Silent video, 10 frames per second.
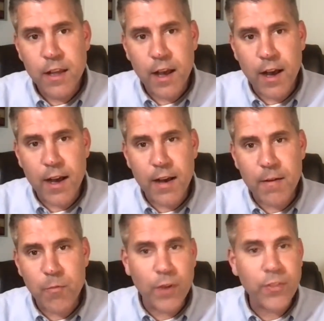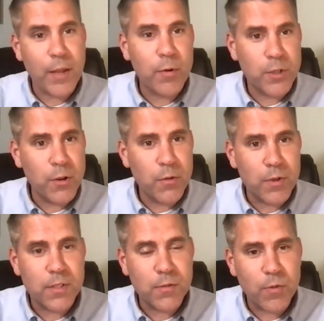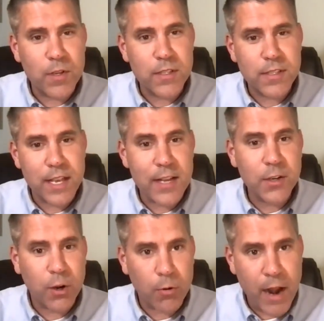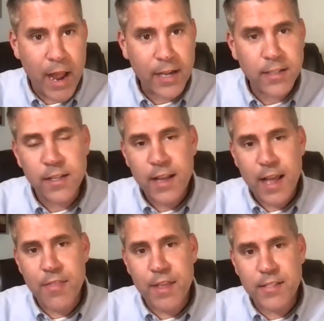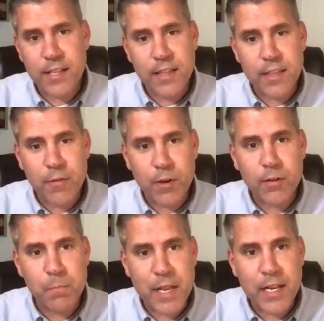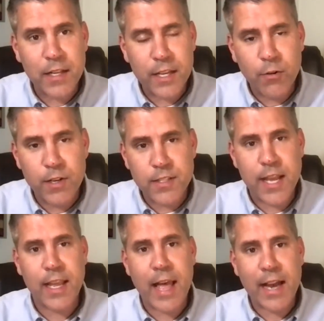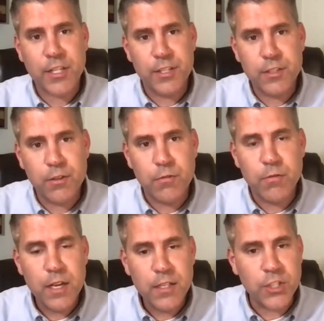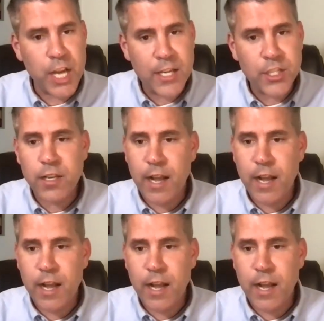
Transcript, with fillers: uh, what they were doing was was incorrect, and they said that they were immediately going to take action to to change it.